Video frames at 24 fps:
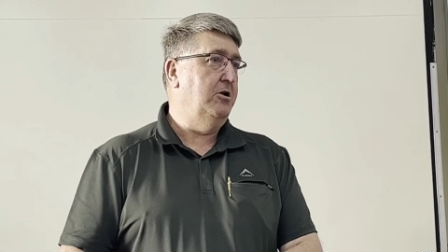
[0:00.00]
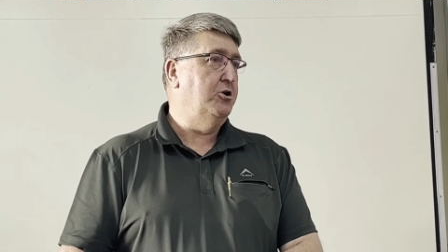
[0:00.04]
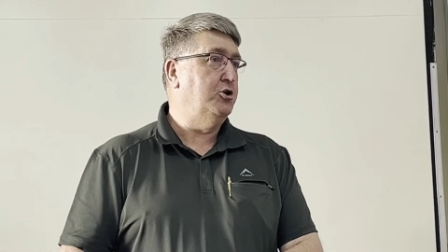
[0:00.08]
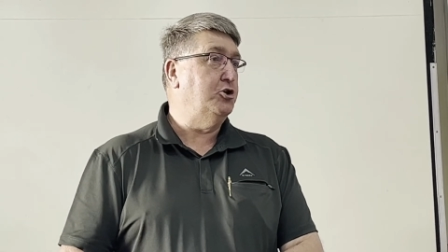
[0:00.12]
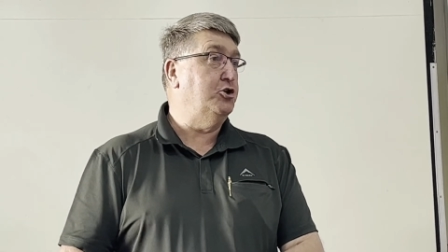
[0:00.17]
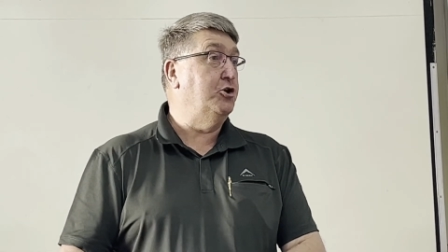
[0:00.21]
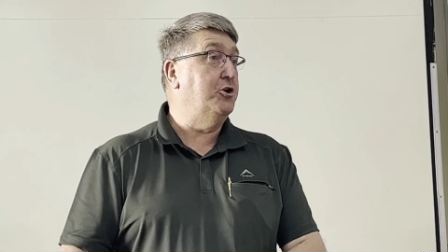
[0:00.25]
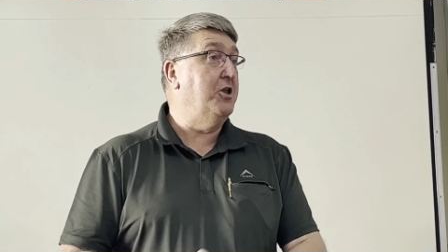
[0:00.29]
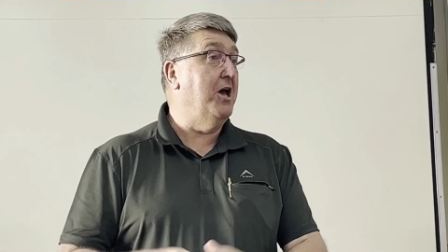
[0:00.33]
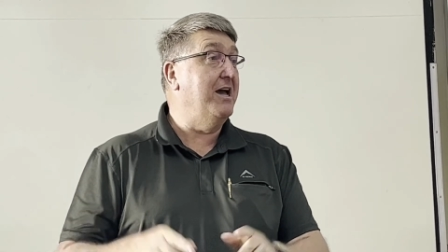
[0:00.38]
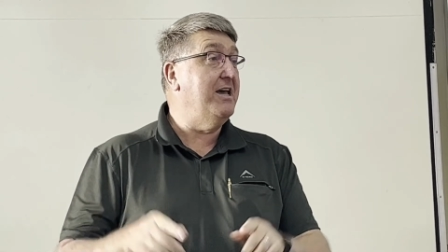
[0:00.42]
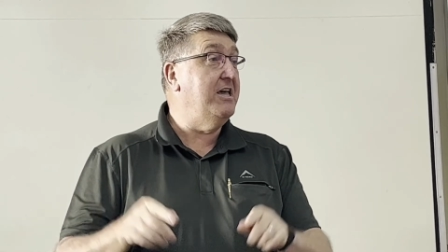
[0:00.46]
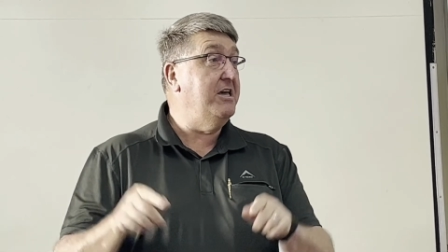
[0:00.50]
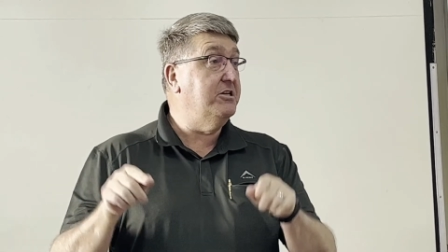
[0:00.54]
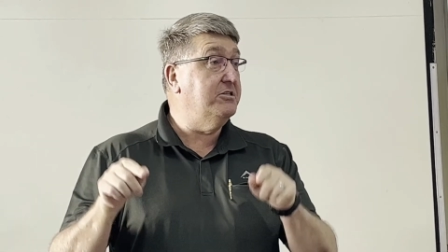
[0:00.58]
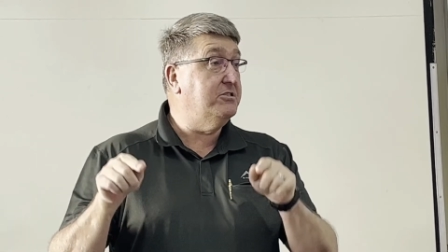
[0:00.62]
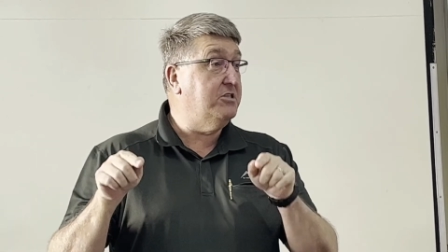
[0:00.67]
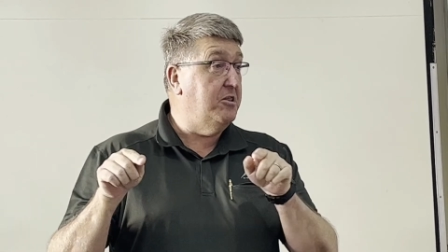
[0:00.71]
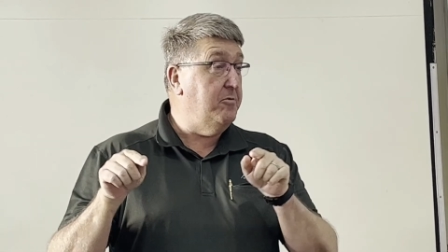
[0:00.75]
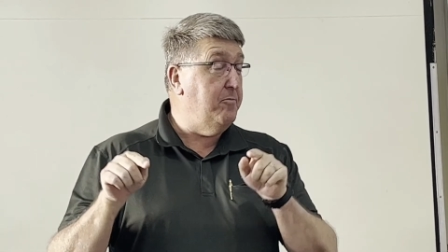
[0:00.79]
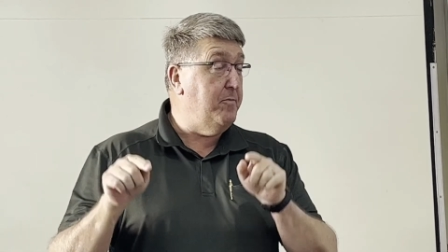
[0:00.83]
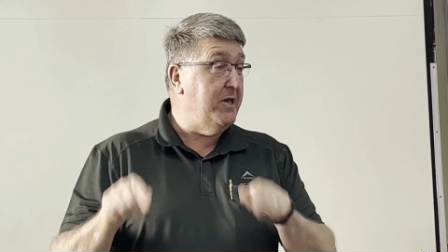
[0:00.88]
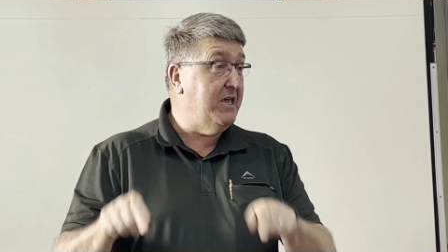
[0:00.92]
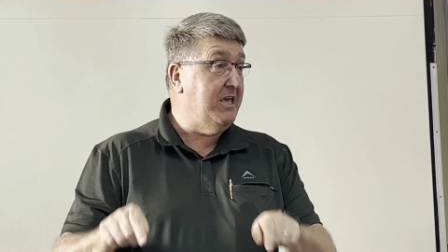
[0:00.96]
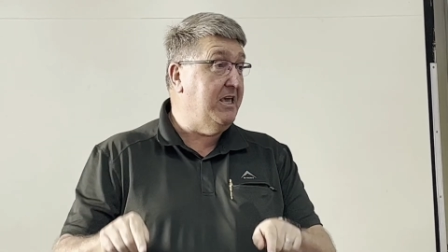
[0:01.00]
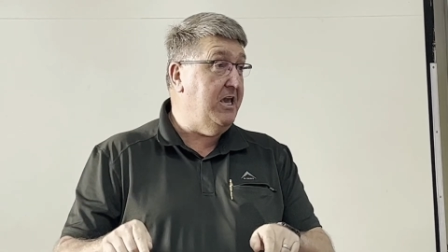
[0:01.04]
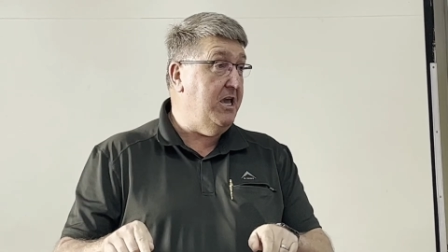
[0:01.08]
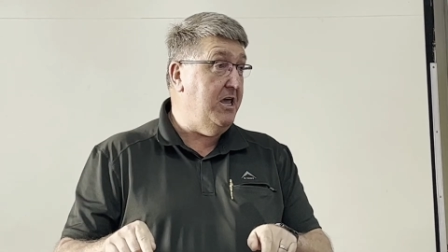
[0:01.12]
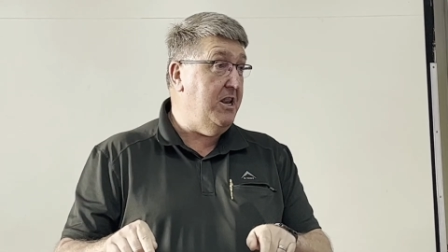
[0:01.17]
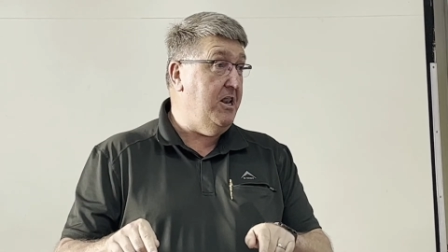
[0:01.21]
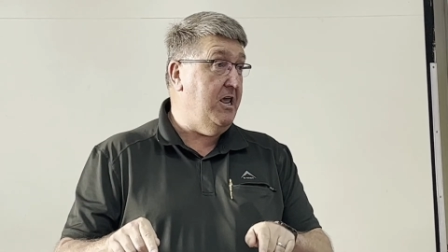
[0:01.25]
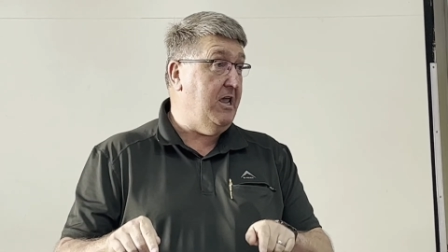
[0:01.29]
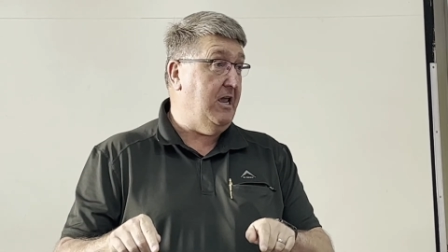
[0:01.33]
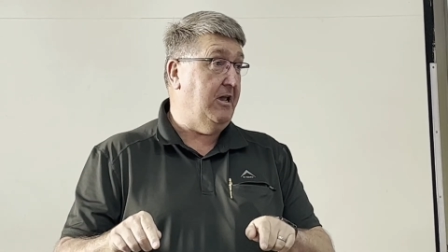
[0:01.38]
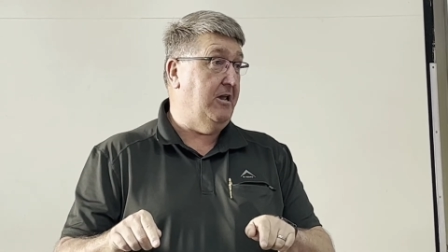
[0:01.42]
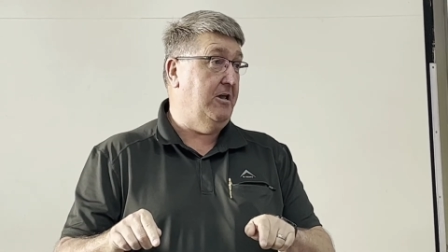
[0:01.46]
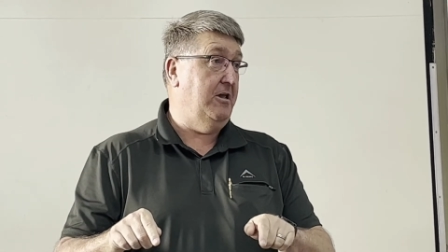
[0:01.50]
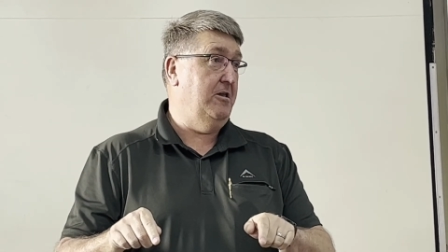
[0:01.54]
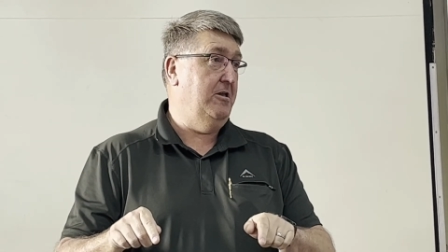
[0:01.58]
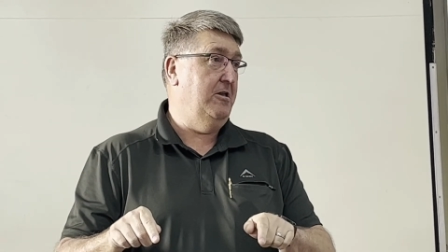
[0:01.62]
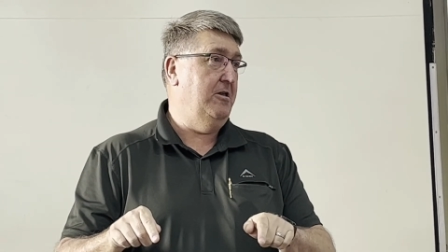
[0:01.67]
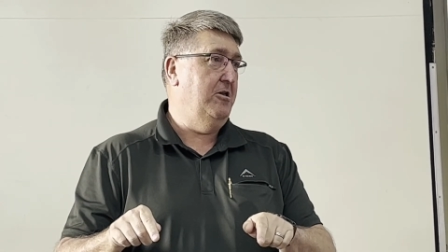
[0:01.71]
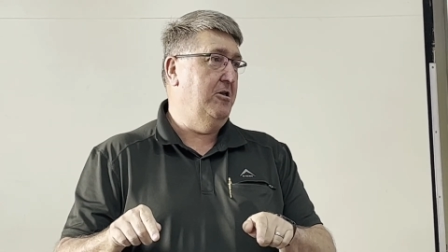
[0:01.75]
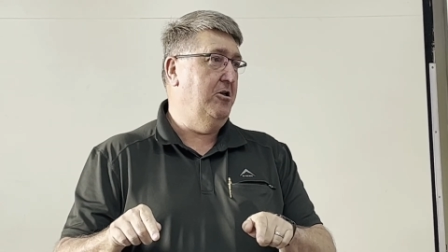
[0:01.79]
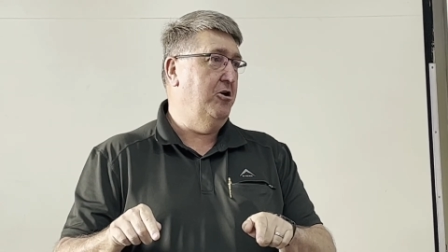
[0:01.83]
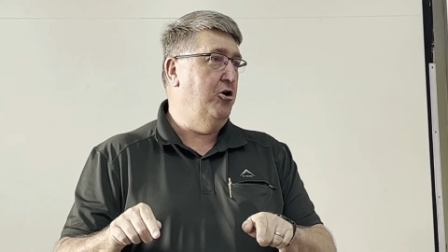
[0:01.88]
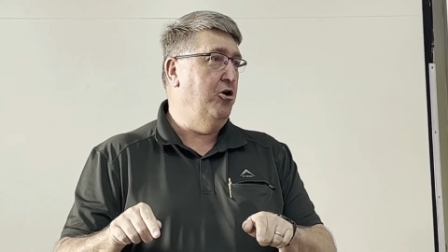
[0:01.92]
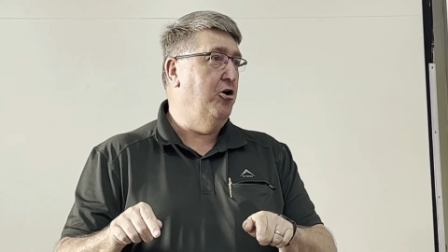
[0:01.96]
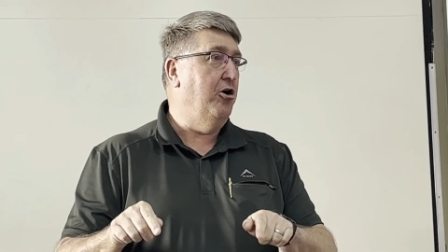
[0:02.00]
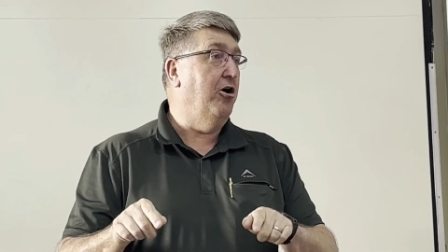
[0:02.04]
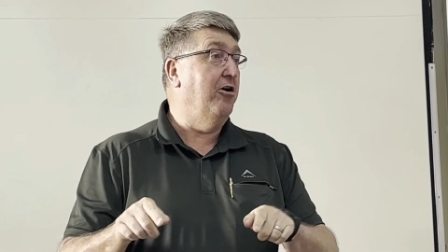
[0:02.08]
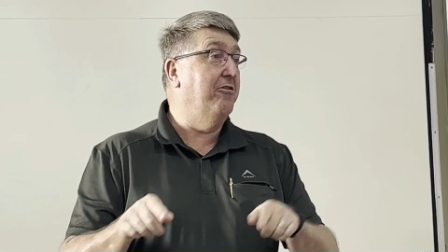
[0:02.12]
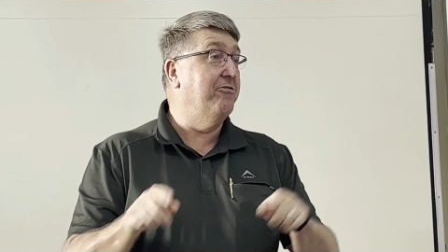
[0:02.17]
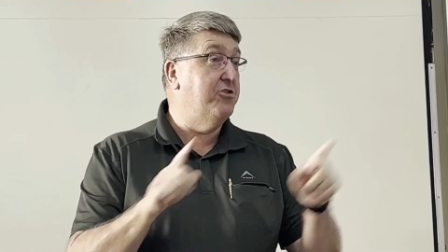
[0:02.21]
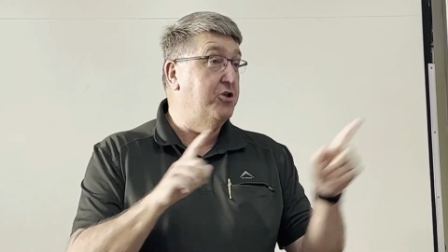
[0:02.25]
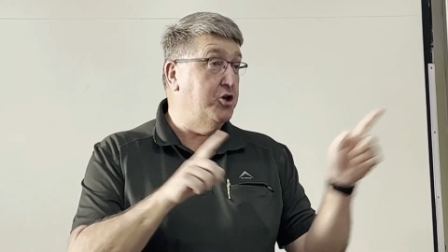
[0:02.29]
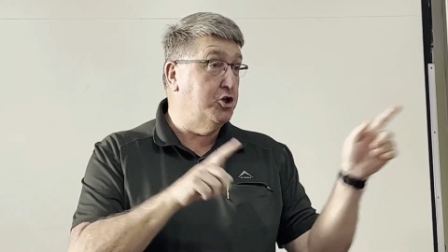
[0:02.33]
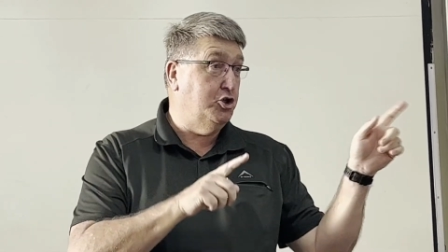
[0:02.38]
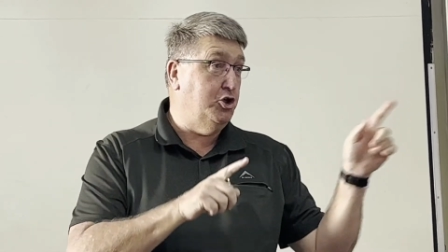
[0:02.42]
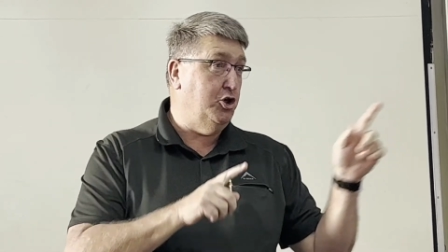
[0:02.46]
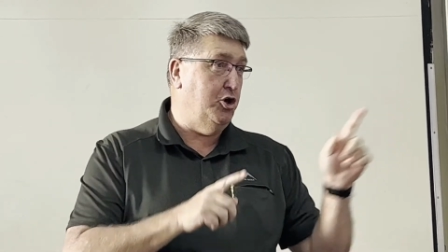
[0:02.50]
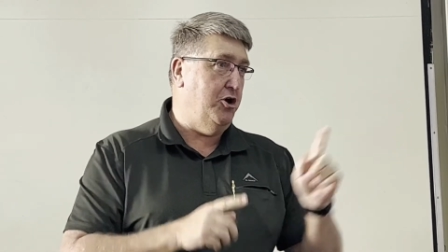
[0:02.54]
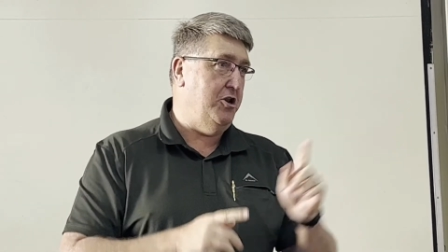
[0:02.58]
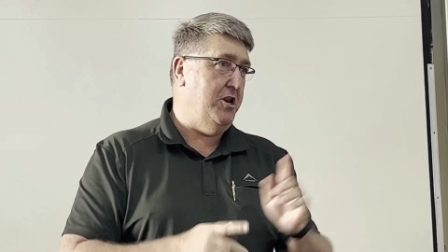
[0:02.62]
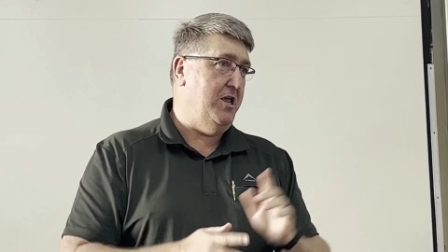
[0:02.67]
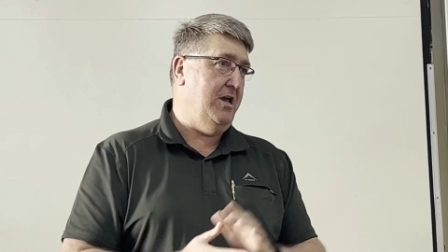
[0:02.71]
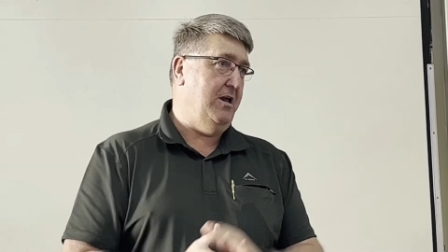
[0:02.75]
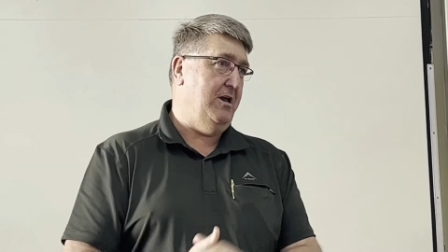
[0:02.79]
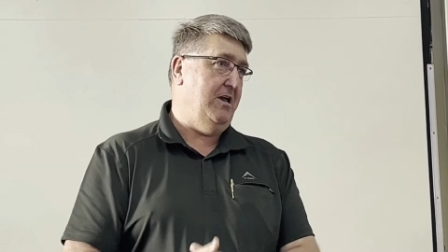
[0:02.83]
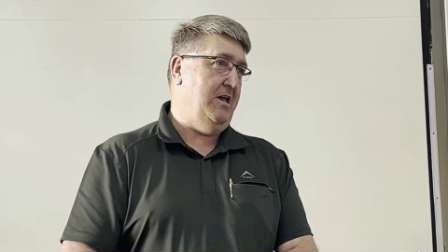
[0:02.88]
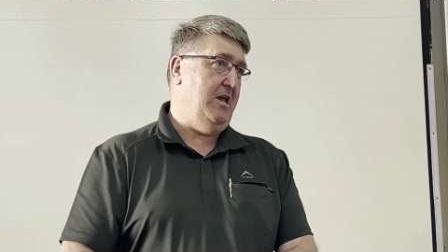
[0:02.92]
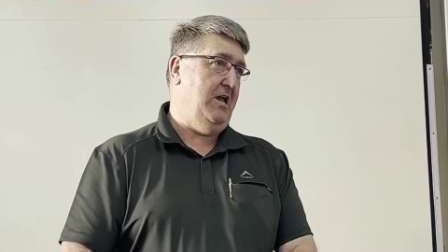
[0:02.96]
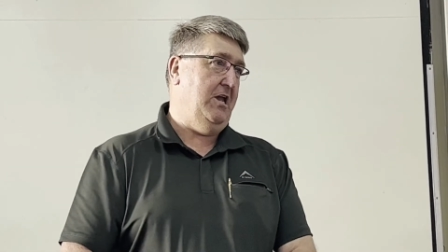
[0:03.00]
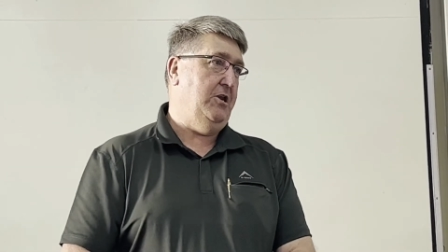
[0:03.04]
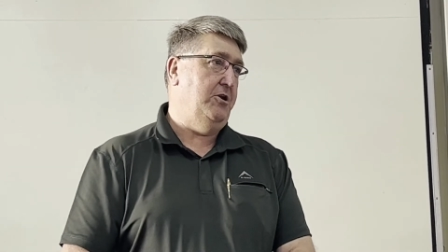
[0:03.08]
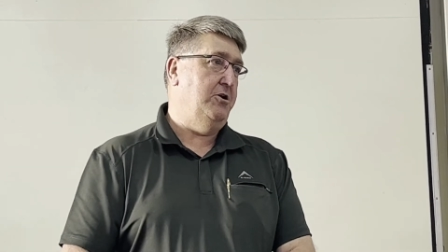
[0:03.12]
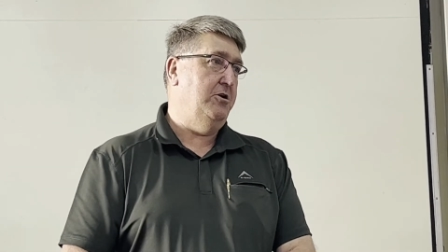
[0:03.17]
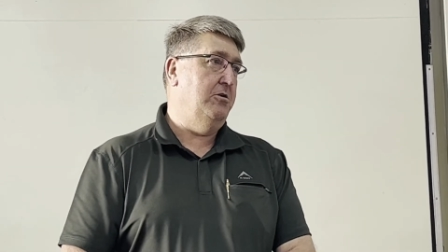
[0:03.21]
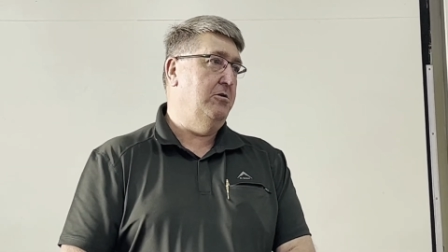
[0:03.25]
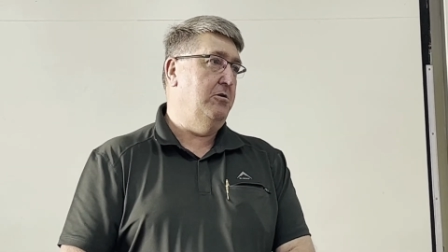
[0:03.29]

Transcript: Today is the beginning of the journey ahead.